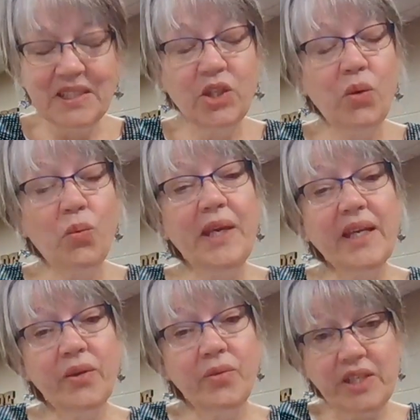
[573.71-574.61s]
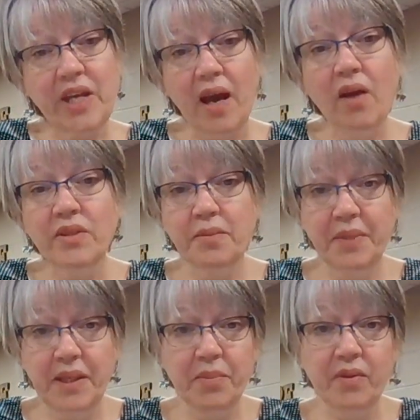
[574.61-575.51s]
You know, we can reach out to
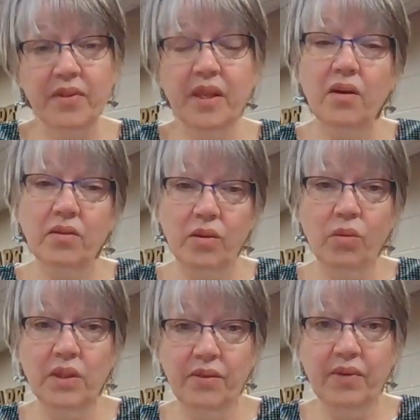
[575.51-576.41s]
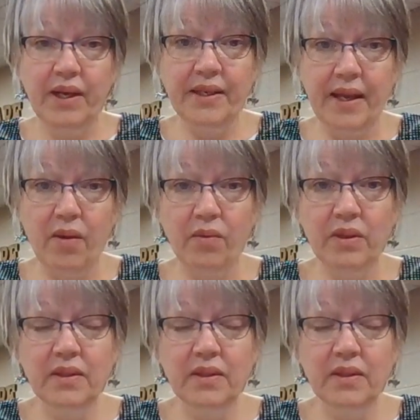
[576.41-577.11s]
people that are lonely right now,